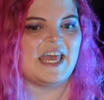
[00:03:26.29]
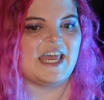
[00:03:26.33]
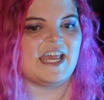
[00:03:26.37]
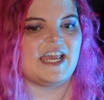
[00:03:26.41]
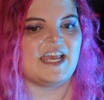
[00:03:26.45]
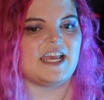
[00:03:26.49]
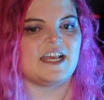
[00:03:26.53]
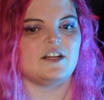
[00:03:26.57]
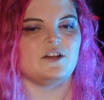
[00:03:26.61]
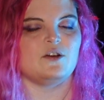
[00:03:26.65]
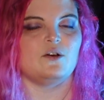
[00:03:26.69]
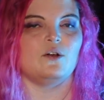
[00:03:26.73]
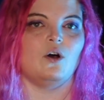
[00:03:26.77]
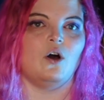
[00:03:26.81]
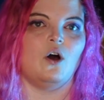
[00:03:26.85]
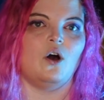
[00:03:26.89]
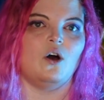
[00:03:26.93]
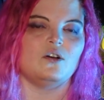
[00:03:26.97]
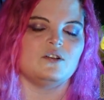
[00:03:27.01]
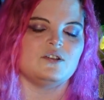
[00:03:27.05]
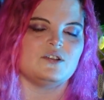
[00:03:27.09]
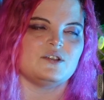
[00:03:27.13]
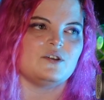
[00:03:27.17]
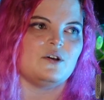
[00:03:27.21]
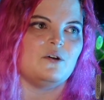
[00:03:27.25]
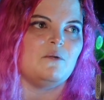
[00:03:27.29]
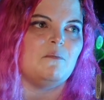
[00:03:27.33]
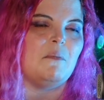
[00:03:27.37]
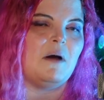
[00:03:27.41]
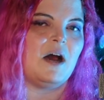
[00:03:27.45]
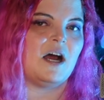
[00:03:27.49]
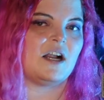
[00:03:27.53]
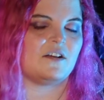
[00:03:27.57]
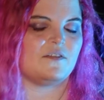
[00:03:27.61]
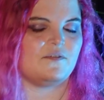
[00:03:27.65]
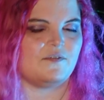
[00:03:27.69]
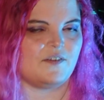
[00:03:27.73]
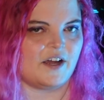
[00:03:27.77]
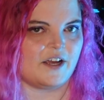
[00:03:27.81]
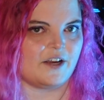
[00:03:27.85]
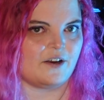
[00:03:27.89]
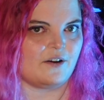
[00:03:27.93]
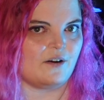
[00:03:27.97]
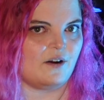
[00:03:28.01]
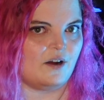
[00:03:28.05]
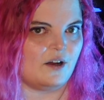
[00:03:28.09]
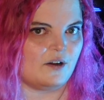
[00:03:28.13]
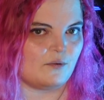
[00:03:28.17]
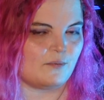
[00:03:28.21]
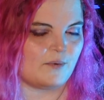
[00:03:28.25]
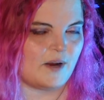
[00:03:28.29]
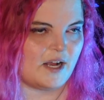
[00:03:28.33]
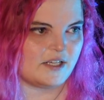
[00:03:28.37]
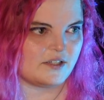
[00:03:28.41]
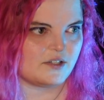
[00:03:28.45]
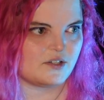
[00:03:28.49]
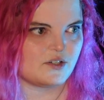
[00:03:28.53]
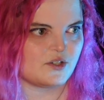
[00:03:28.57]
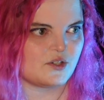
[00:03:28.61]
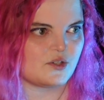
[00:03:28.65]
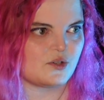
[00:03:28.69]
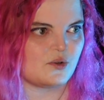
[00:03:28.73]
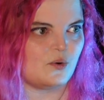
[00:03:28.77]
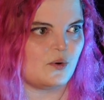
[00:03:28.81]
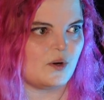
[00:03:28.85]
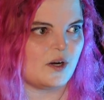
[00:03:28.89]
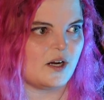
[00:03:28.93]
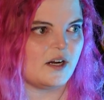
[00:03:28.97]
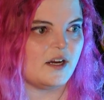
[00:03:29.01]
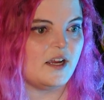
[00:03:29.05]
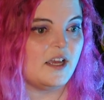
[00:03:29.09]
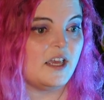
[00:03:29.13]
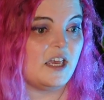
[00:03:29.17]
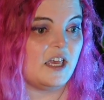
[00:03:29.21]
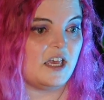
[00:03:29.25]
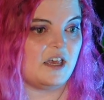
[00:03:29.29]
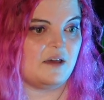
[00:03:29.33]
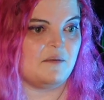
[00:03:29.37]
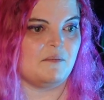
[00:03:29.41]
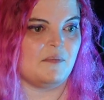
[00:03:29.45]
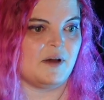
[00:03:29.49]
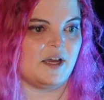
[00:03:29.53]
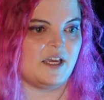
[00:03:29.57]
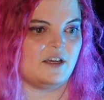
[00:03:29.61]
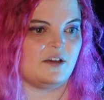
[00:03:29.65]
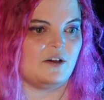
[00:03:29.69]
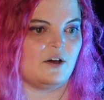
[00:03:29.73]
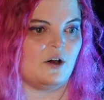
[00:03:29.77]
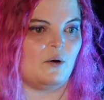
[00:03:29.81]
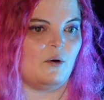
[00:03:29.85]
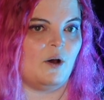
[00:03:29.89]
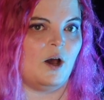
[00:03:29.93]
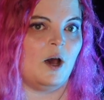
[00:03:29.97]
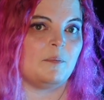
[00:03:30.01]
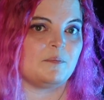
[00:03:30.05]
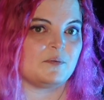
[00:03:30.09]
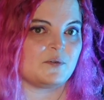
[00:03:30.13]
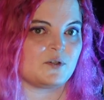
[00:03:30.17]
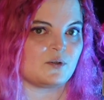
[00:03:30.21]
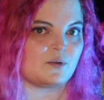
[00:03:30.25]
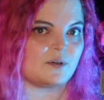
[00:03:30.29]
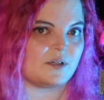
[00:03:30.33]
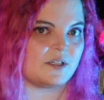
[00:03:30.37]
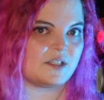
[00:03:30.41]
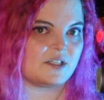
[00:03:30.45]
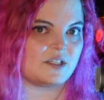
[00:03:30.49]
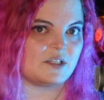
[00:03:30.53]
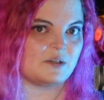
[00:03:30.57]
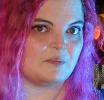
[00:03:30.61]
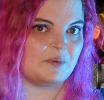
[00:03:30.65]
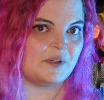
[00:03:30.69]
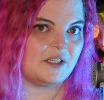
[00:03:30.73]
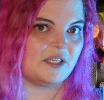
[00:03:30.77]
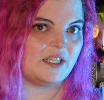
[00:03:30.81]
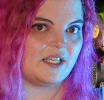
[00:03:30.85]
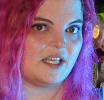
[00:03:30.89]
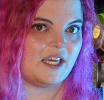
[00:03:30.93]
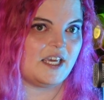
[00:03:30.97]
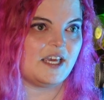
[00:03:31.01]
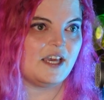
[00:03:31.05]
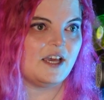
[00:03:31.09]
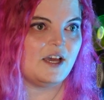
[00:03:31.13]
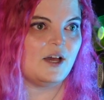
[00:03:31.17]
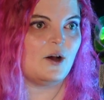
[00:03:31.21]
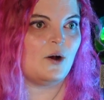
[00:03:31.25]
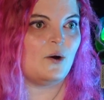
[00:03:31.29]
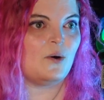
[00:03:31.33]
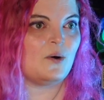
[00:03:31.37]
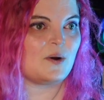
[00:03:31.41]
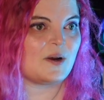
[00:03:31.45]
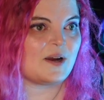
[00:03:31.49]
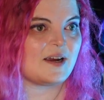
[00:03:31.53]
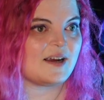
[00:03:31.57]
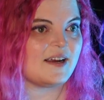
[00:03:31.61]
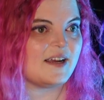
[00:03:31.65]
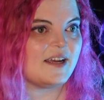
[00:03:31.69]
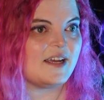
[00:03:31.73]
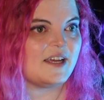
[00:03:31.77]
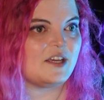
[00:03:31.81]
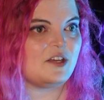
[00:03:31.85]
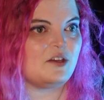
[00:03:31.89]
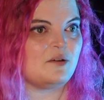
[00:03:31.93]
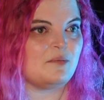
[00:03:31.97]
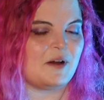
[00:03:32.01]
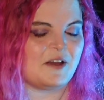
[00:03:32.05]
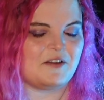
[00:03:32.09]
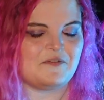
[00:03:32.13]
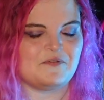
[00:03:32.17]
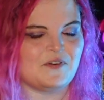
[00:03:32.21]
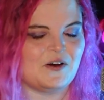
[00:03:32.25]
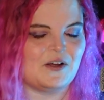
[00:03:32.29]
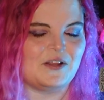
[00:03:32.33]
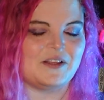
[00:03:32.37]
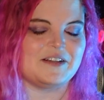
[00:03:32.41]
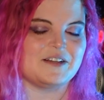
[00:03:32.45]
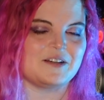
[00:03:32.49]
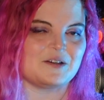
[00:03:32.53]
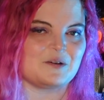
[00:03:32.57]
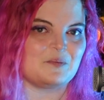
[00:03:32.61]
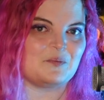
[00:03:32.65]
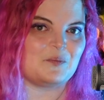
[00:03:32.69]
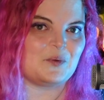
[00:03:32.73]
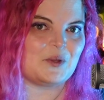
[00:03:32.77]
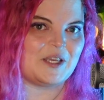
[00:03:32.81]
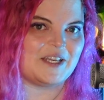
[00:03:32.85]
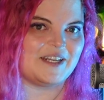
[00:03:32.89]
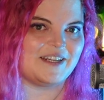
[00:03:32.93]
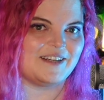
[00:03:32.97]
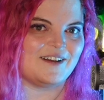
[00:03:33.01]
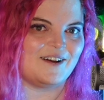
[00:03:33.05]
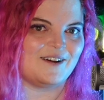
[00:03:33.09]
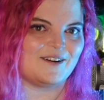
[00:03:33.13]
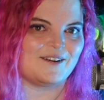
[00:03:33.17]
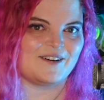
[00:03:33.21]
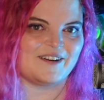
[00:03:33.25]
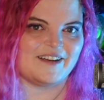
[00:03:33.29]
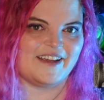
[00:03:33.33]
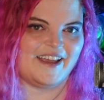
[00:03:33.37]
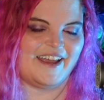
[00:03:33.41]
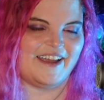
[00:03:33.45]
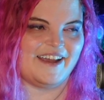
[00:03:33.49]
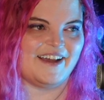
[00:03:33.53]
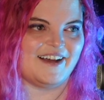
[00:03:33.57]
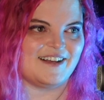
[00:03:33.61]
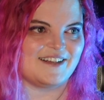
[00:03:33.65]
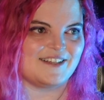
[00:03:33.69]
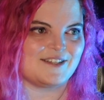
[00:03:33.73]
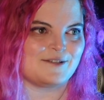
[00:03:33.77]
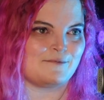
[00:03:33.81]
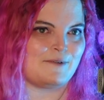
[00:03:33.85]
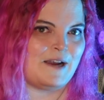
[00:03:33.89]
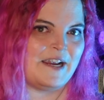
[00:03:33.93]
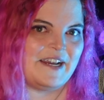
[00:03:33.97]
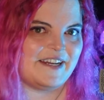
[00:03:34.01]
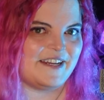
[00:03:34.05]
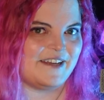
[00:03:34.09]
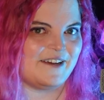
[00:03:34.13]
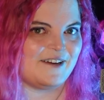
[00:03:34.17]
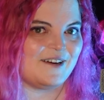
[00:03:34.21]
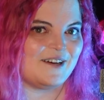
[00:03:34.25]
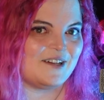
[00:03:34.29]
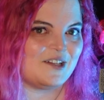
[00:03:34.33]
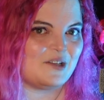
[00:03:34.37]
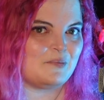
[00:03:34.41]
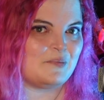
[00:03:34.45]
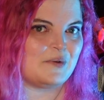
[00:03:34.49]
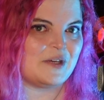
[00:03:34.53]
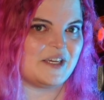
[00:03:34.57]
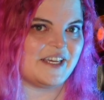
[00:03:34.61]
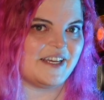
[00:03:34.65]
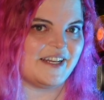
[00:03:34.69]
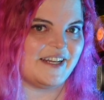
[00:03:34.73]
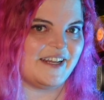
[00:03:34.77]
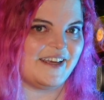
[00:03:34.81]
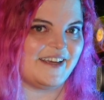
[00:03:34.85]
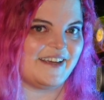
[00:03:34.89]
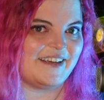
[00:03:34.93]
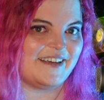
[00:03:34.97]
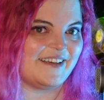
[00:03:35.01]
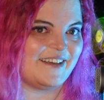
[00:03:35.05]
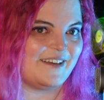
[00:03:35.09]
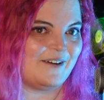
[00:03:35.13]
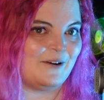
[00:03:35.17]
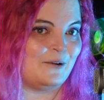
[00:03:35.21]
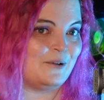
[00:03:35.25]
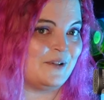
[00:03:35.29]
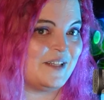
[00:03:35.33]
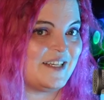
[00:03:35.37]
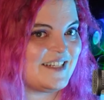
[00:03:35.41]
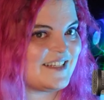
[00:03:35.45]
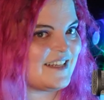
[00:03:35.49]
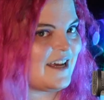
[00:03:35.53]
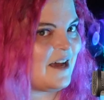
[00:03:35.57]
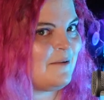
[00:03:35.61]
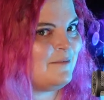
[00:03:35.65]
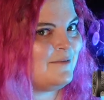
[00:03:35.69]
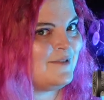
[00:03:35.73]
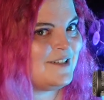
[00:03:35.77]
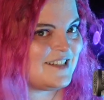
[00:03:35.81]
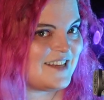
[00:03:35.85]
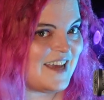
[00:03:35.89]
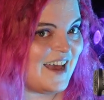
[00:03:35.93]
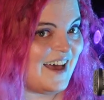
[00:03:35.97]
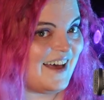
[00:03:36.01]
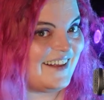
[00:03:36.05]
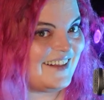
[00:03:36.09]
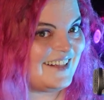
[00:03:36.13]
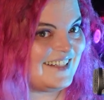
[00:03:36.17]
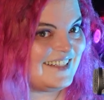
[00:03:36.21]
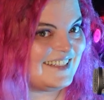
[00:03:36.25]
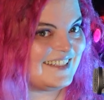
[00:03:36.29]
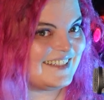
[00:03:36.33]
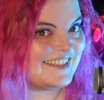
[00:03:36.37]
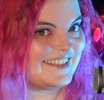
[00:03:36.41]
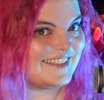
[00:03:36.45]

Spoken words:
And you'll also modify your unrest score. It might go up towards stability, or you might fall into complete and utter chaos right here at the beginning. Only time will tell.